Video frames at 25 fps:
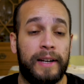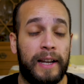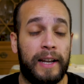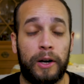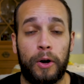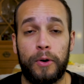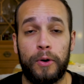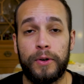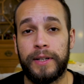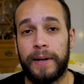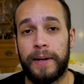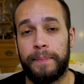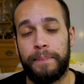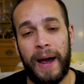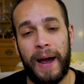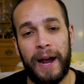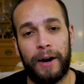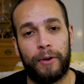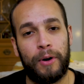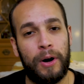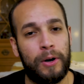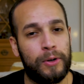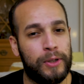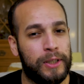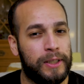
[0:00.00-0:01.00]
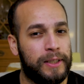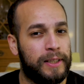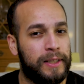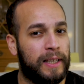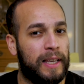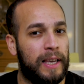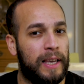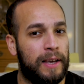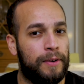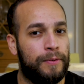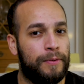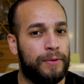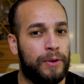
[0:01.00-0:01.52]
that goes in the background just to
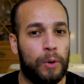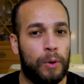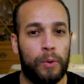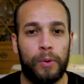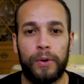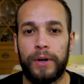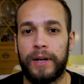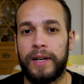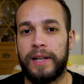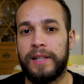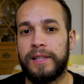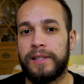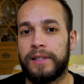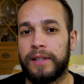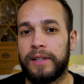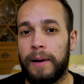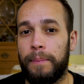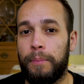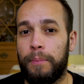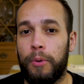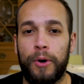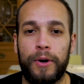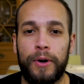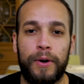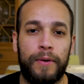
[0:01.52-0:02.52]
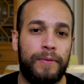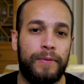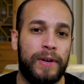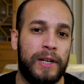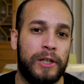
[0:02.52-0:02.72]
give the audience a point of